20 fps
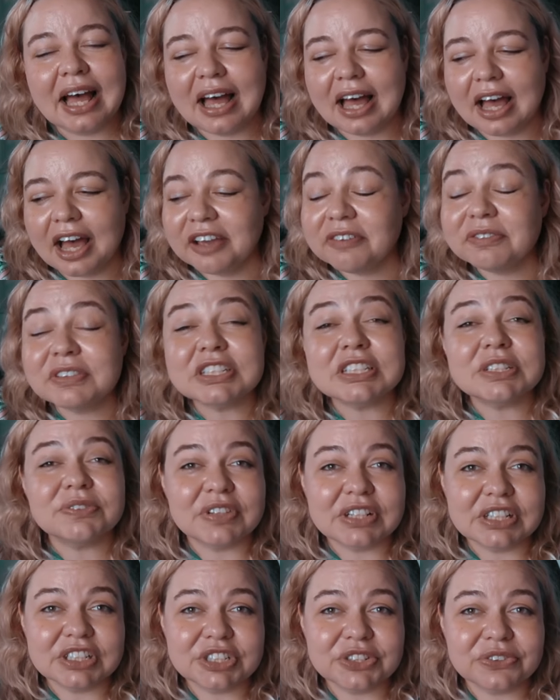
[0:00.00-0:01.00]
I've just
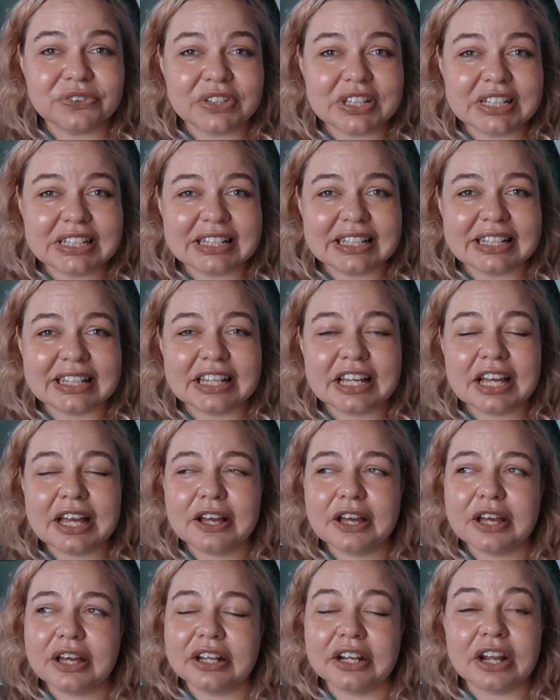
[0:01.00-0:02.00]
finished reading
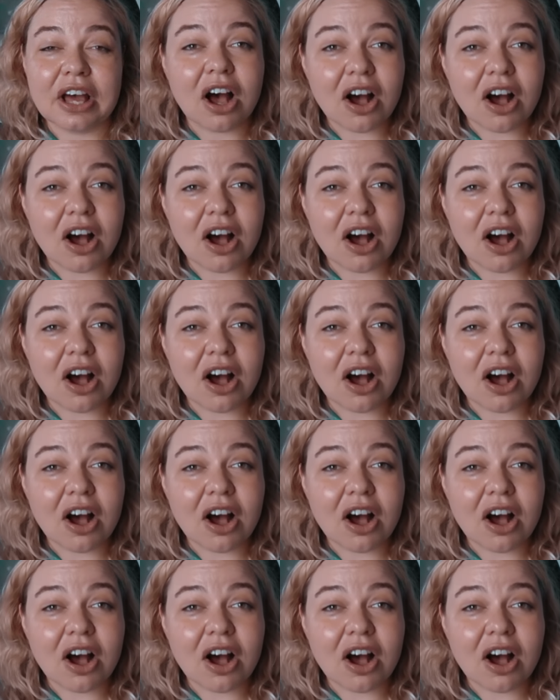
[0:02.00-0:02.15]
an